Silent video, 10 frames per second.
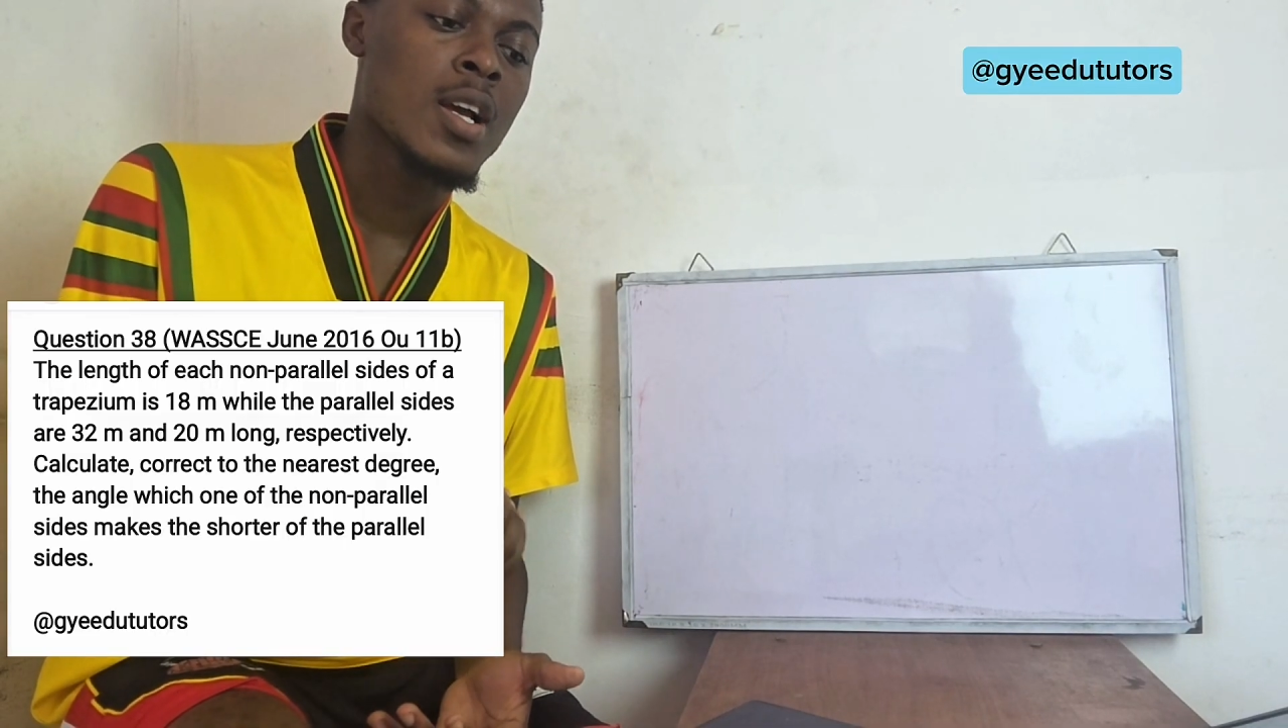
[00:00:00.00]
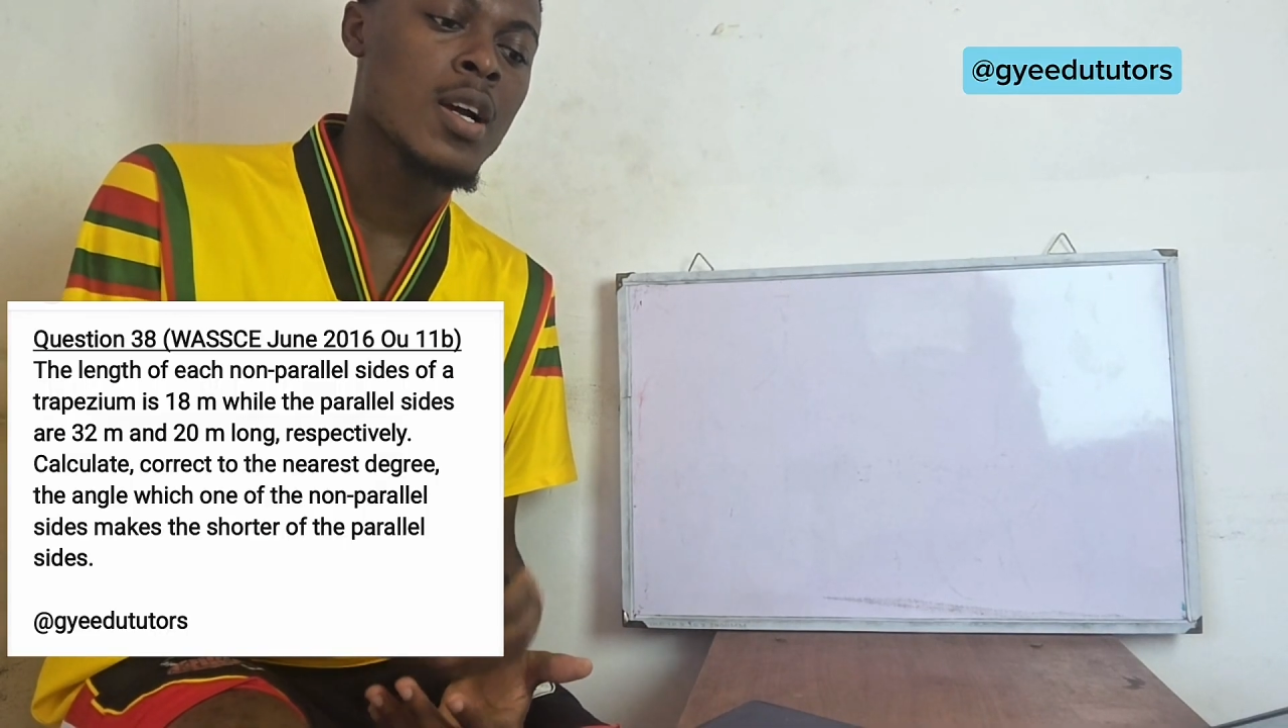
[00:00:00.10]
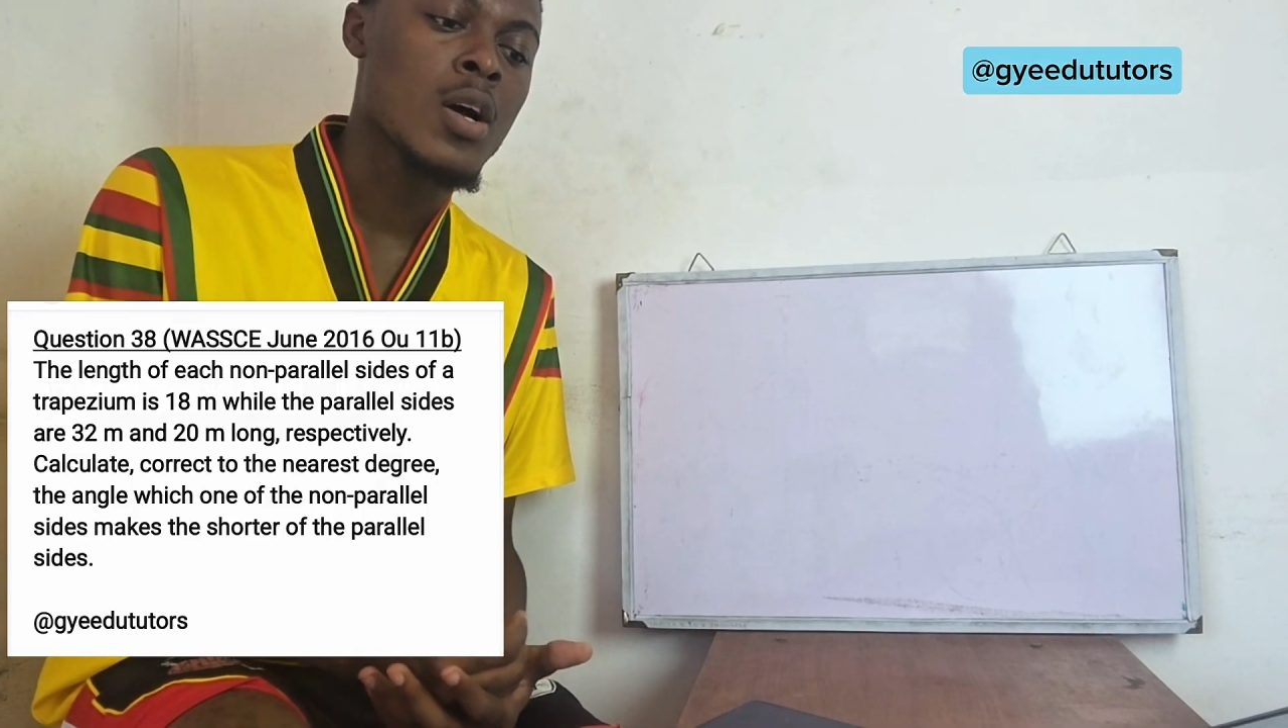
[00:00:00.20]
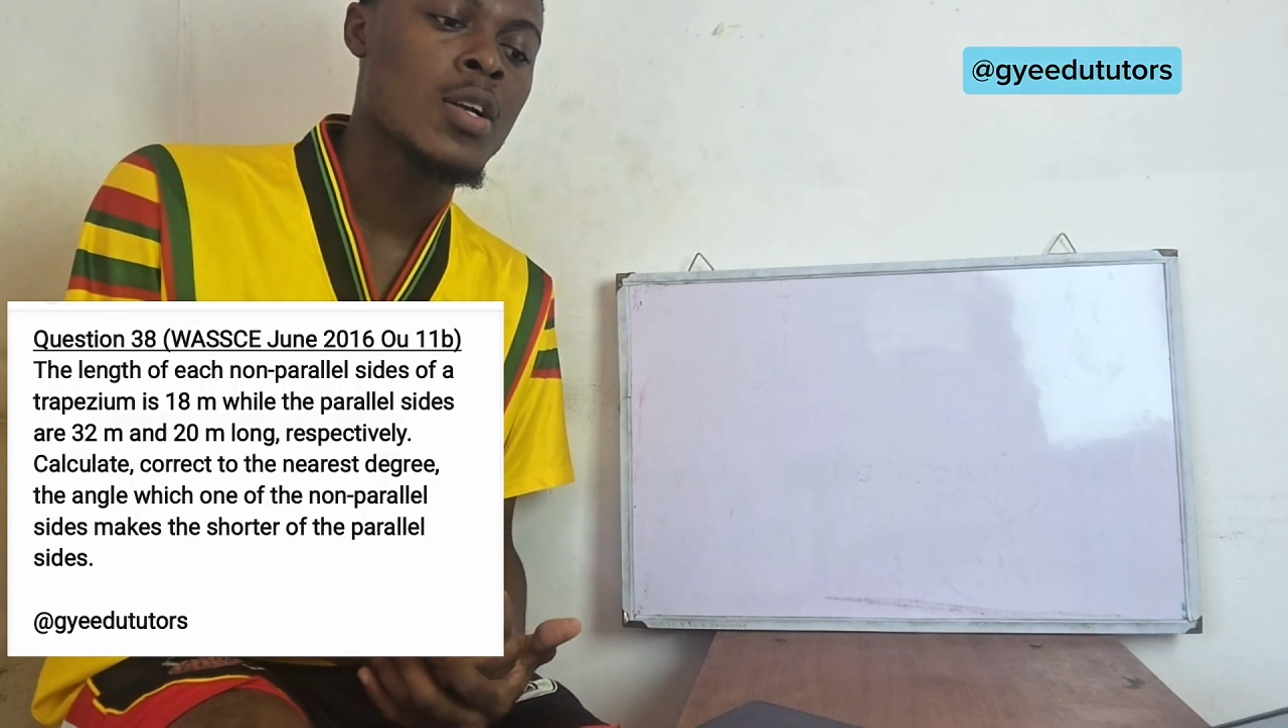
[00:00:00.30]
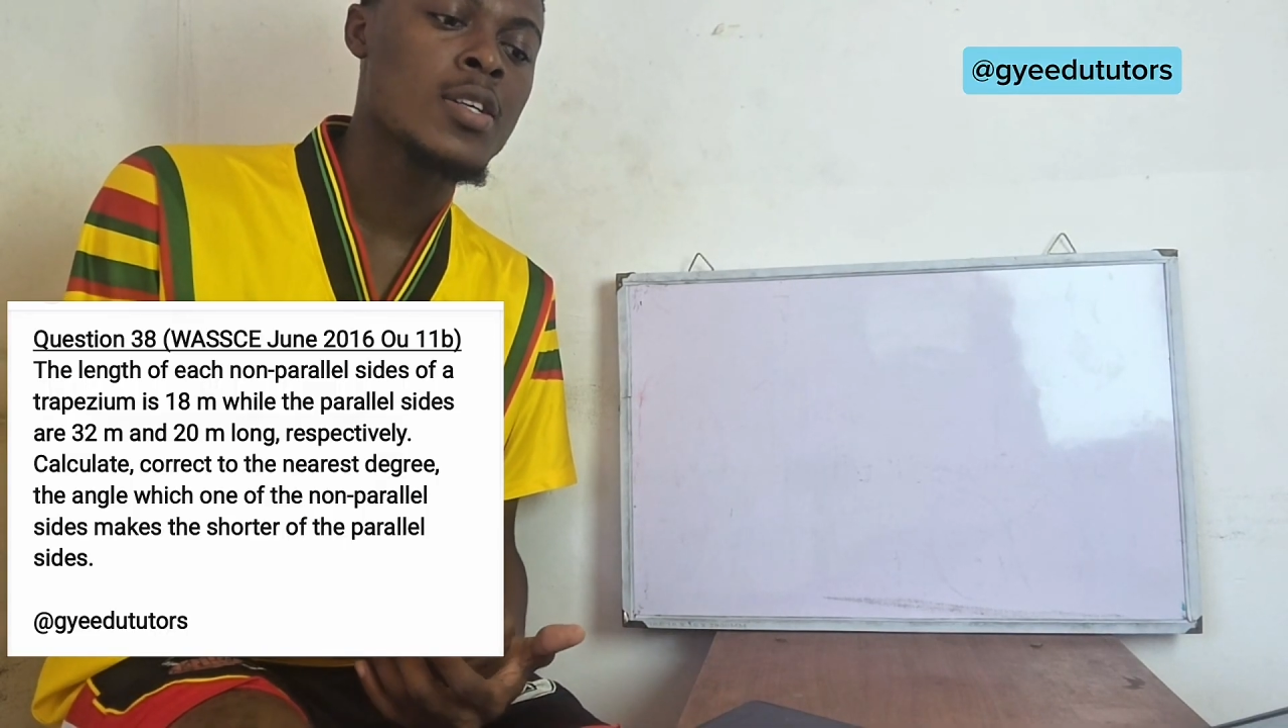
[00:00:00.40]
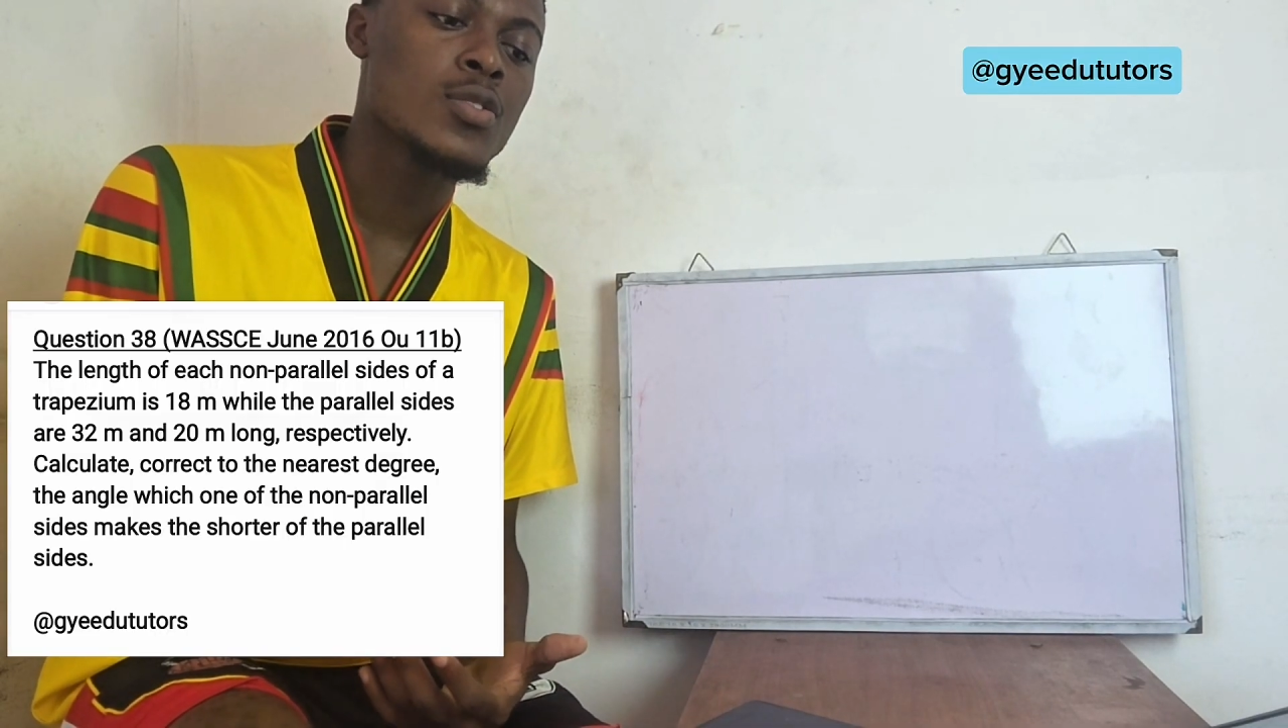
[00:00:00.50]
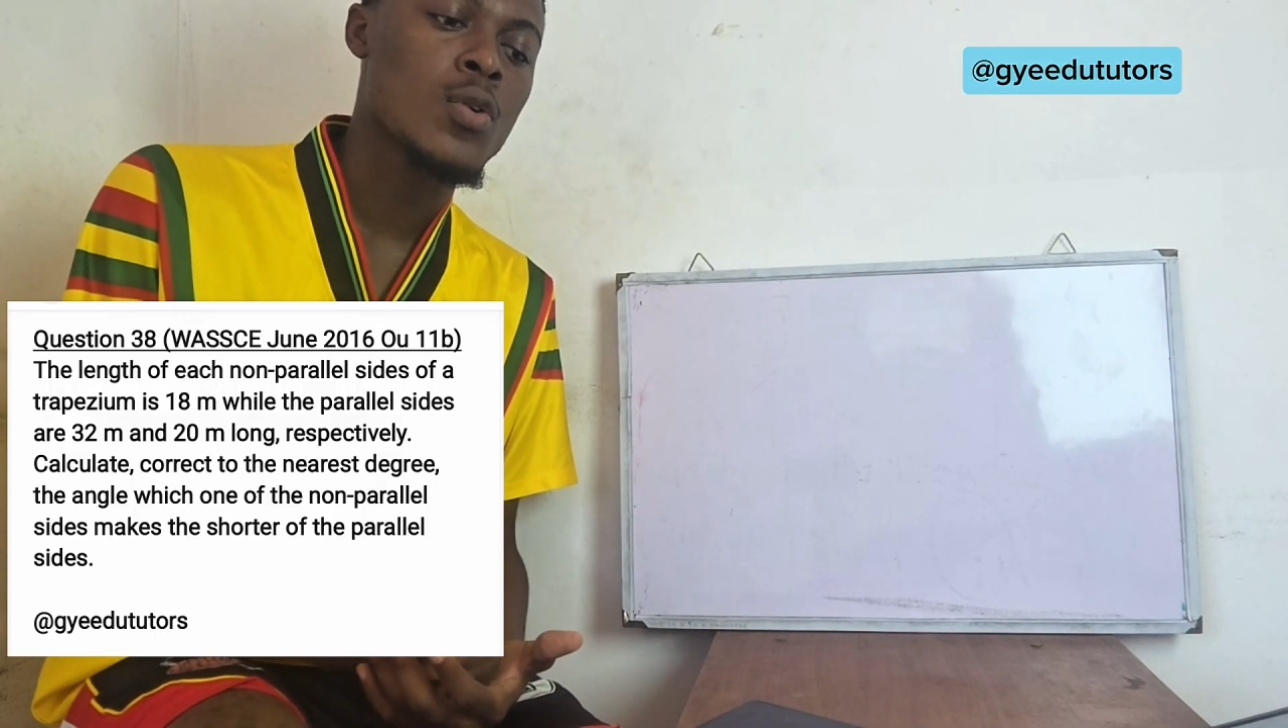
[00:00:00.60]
Calculate